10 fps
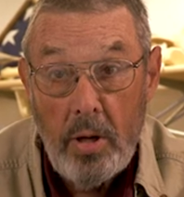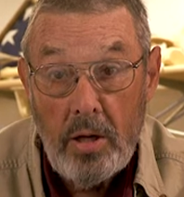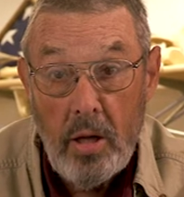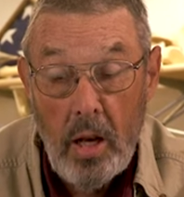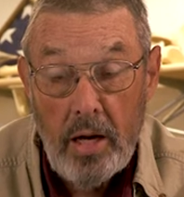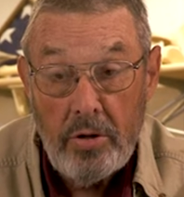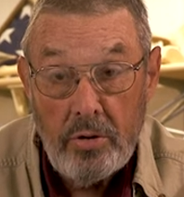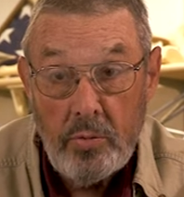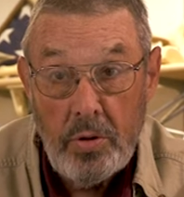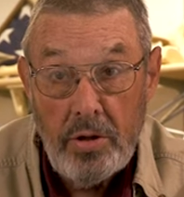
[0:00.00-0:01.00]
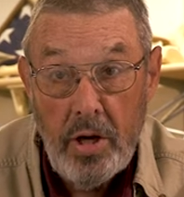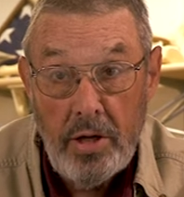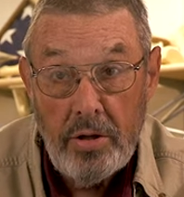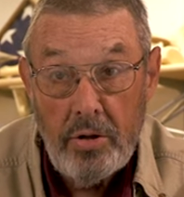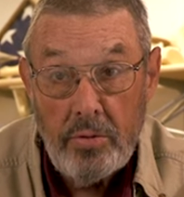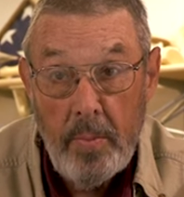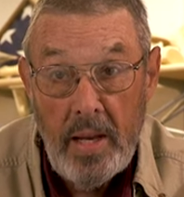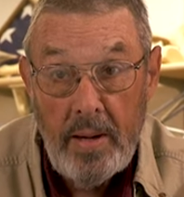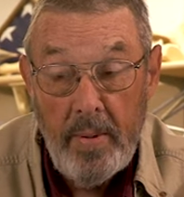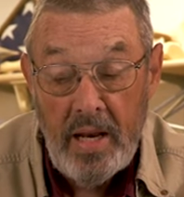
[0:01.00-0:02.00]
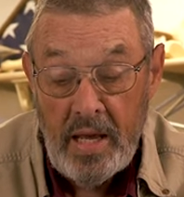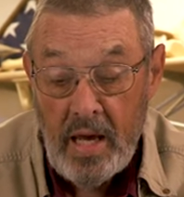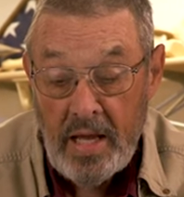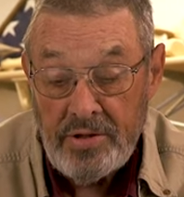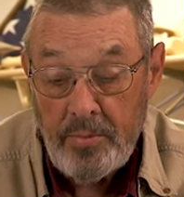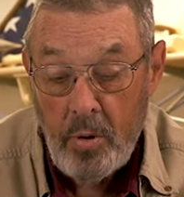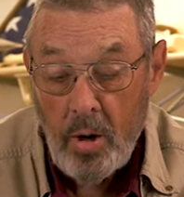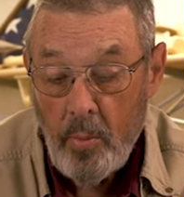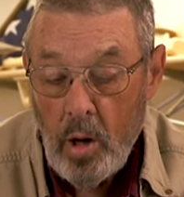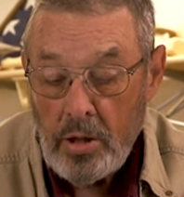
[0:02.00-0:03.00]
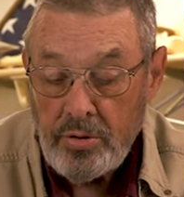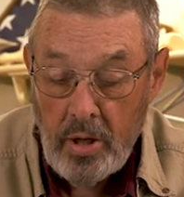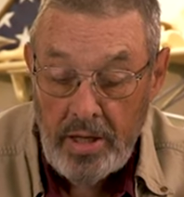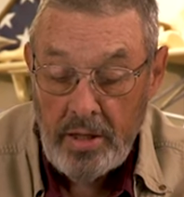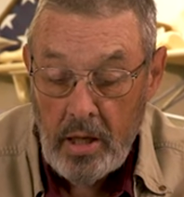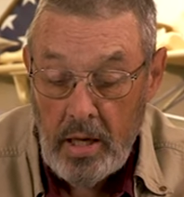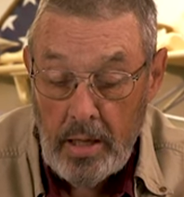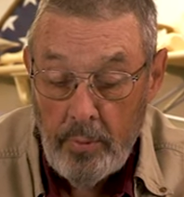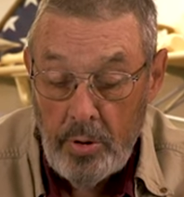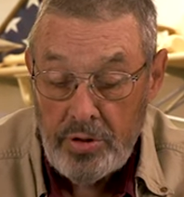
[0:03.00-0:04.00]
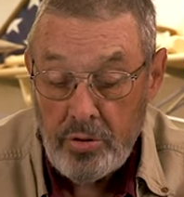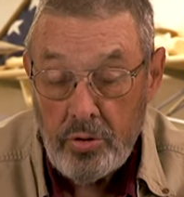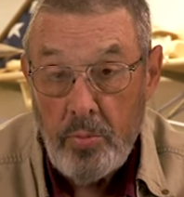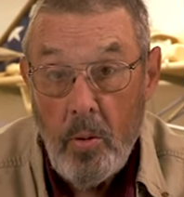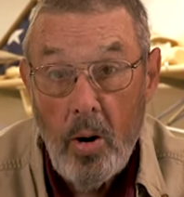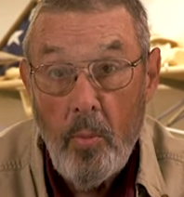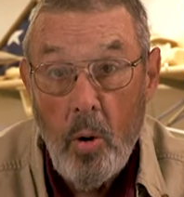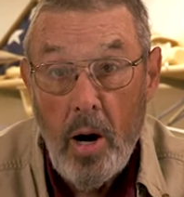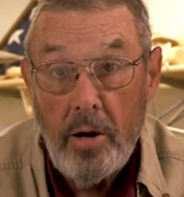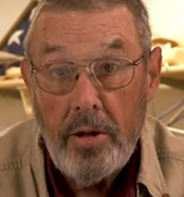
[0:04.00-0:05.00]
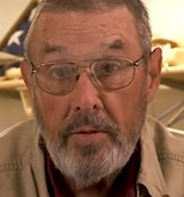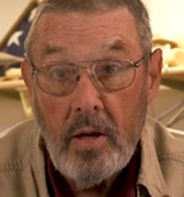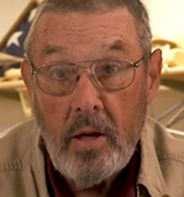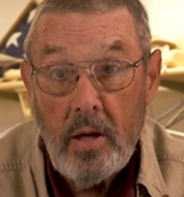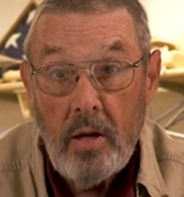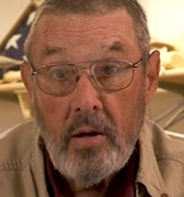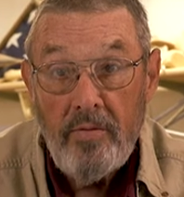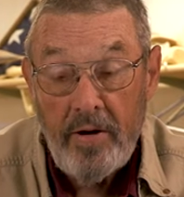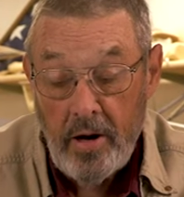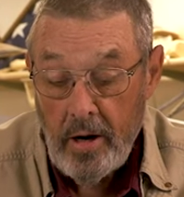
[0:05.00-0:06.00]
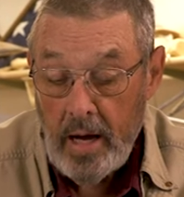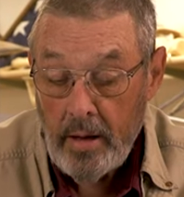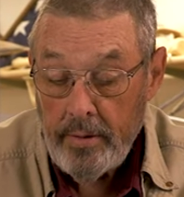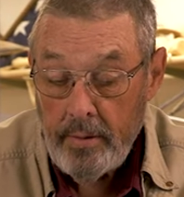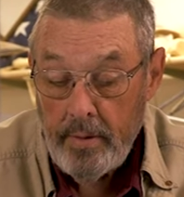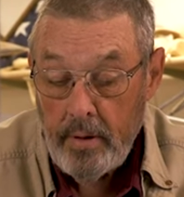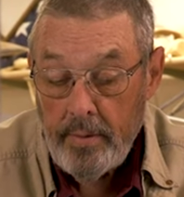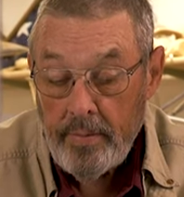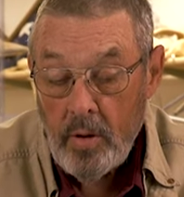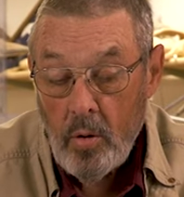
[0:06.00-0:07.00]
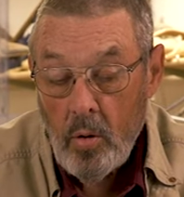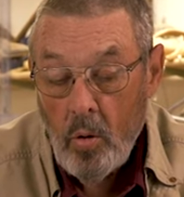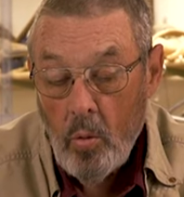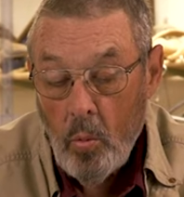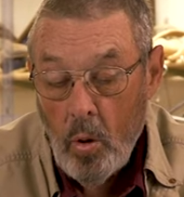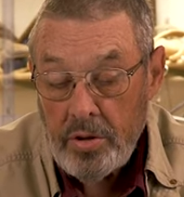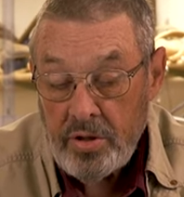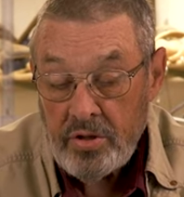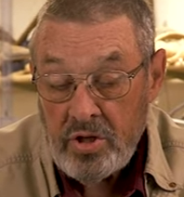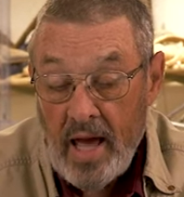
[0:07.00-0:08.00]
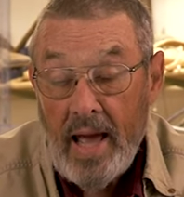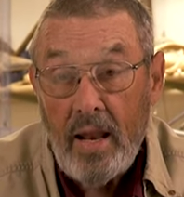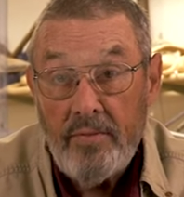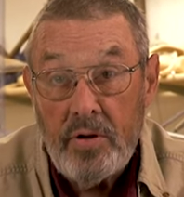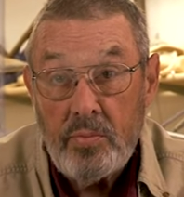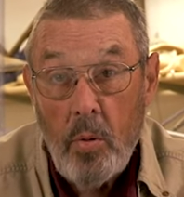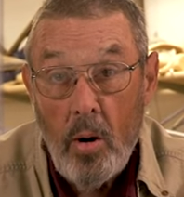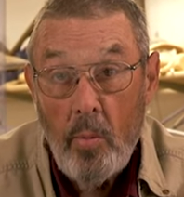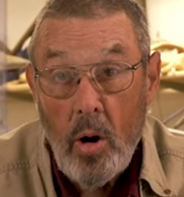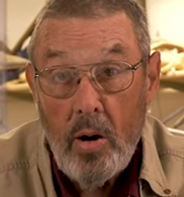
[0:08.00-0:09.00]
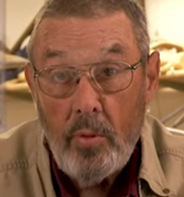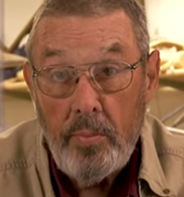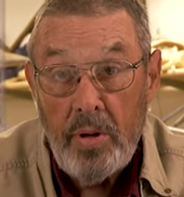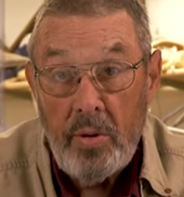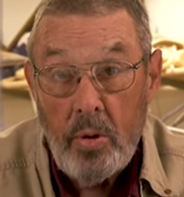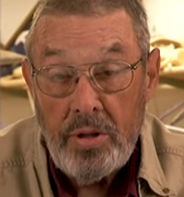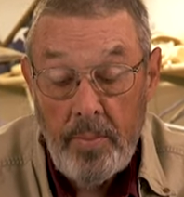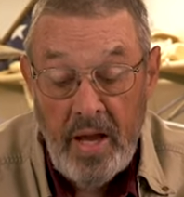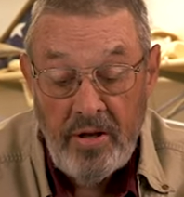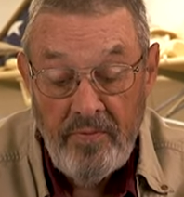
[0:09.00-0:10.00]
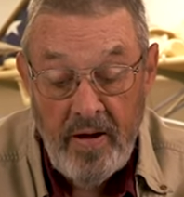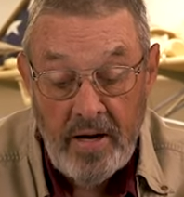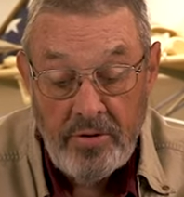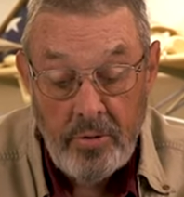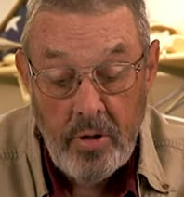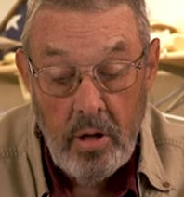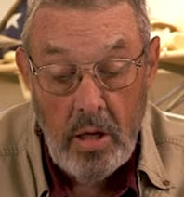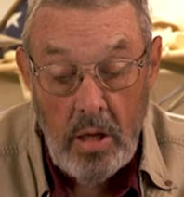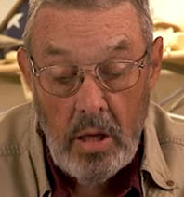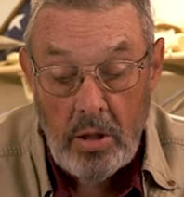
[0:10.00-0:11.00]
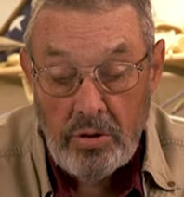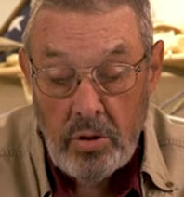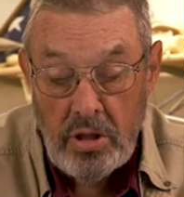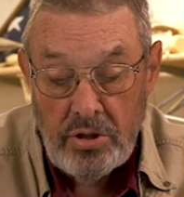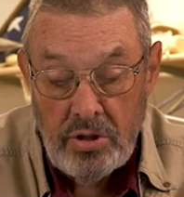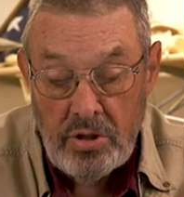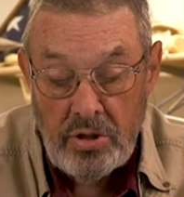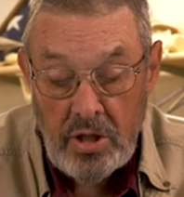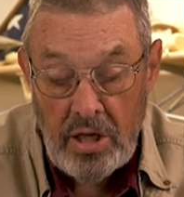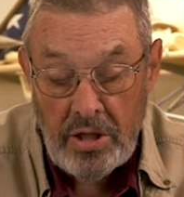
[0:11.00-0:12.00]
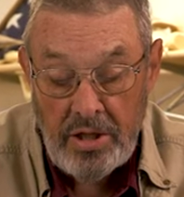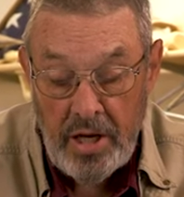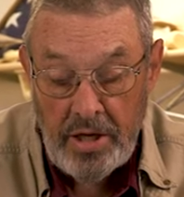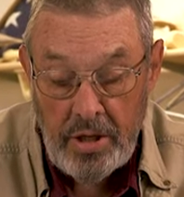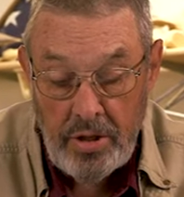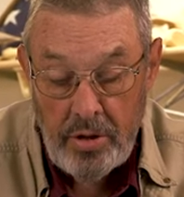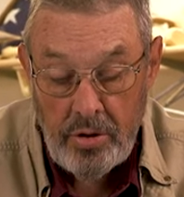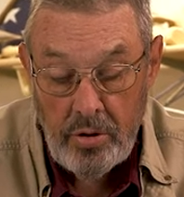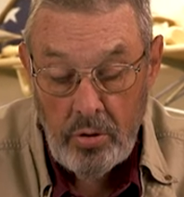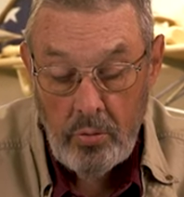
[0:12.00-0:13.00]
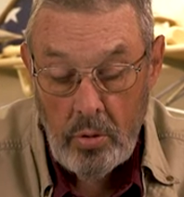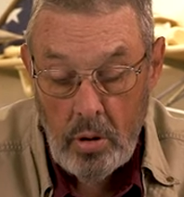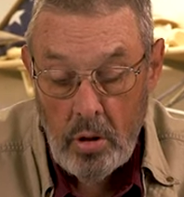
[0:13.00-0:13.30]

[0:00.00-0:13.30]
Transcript: but collectors would tell you there's many, many kinds of barbed wire. So I had to kind of research barbed wire to figure out what the style of this barbed wire would be, what the manufacturer. So this is intended to